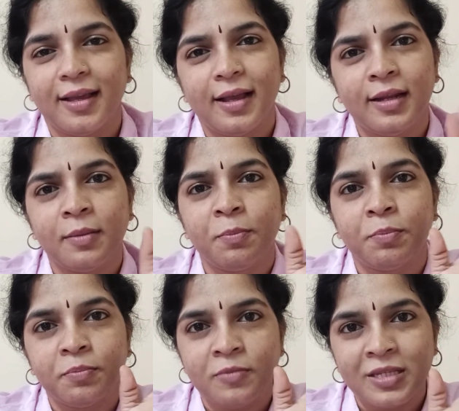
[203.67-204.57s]
in
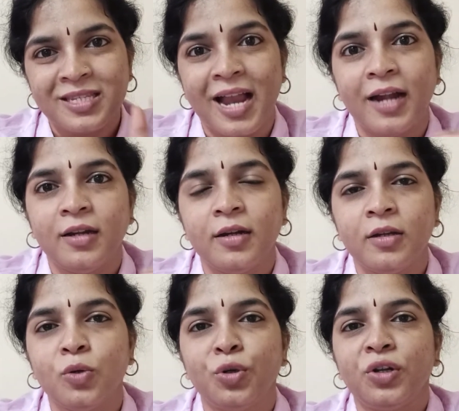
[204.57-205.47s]
a
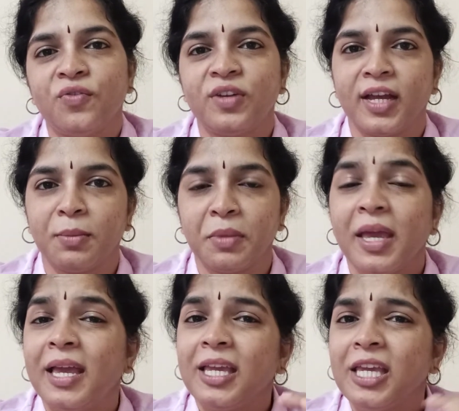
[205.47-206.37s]
standard unit of time.
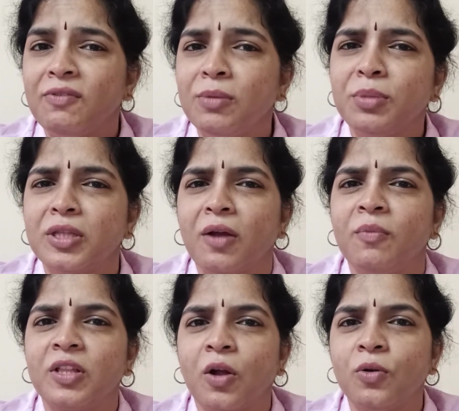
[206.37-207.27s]
Even
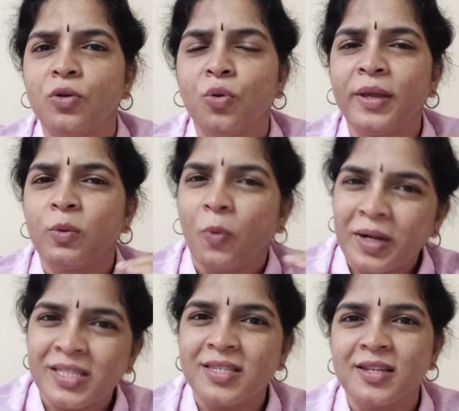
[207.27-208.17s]
without knowing what
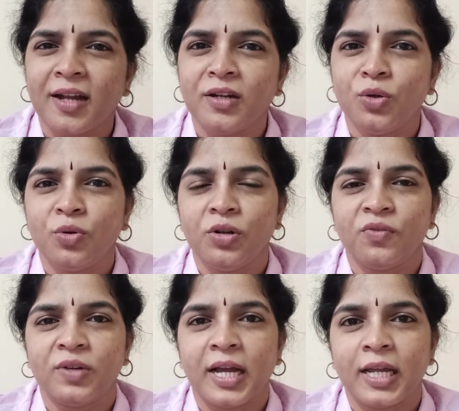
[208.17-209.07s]
is a standard unit
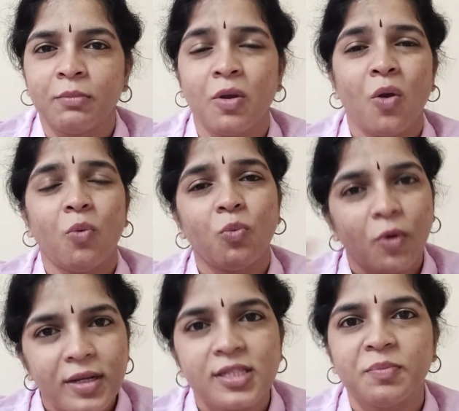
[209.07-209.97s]
of time,
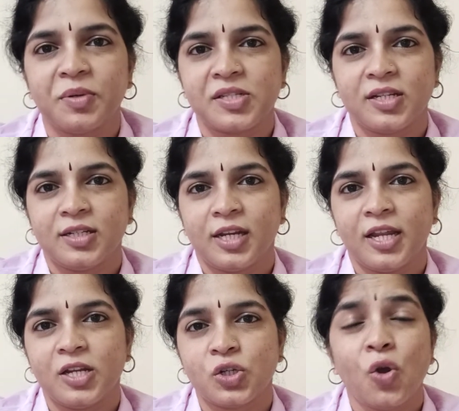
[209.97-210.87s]
what is a
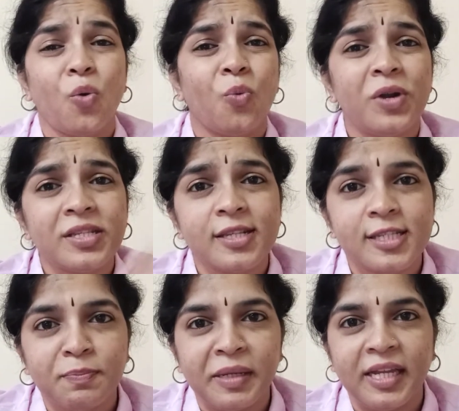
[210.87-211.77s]
percentage, what is the
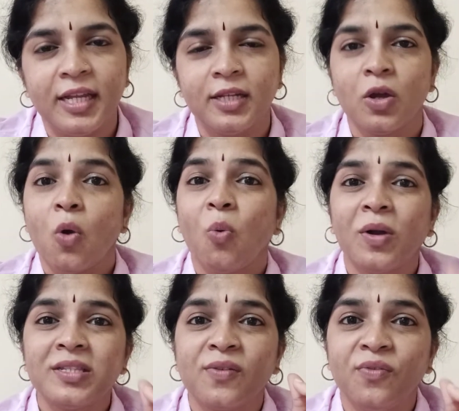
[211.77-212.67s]
speed, what
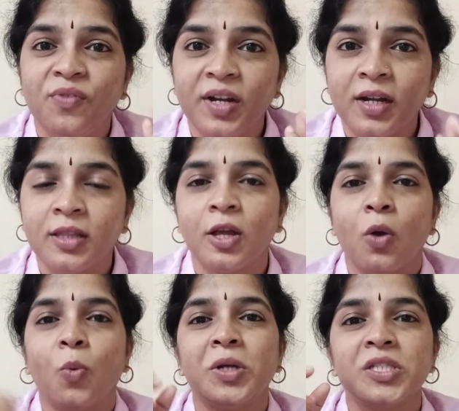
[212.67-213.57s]
is the width,
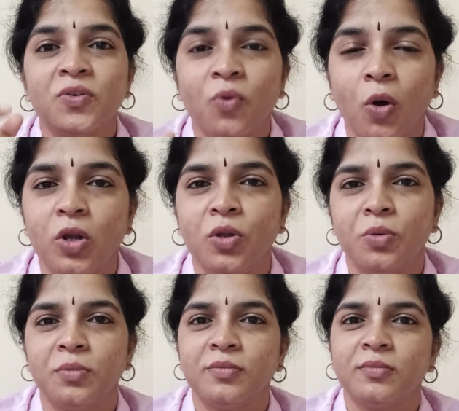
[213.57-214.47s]
what is the
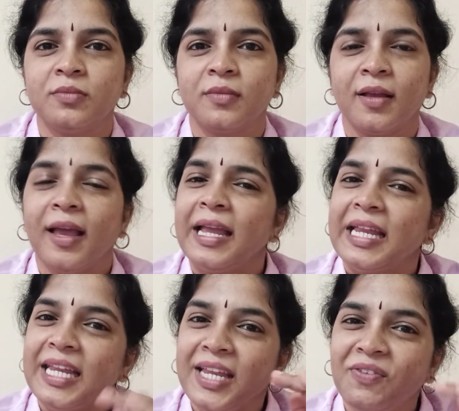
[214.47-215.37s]
volume,
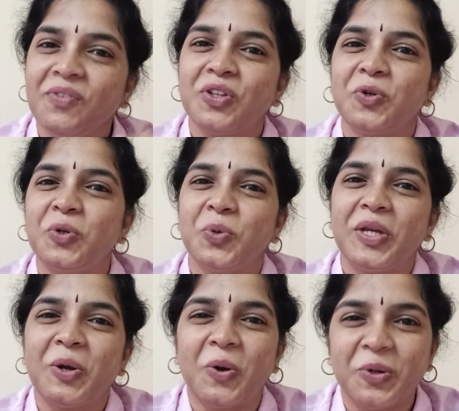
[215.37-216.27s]
even without
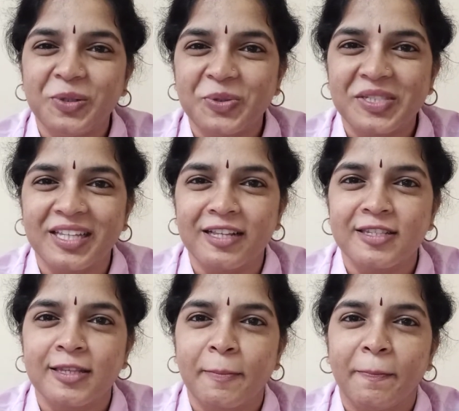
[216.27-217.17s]
knowing all those
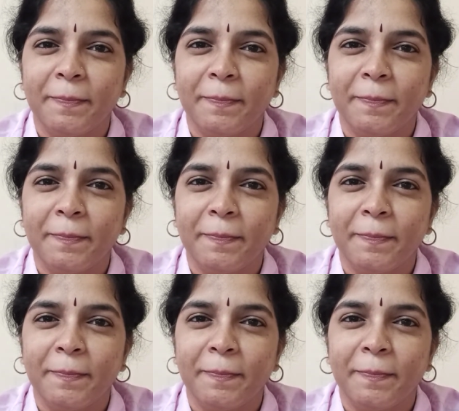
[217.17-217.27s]
things,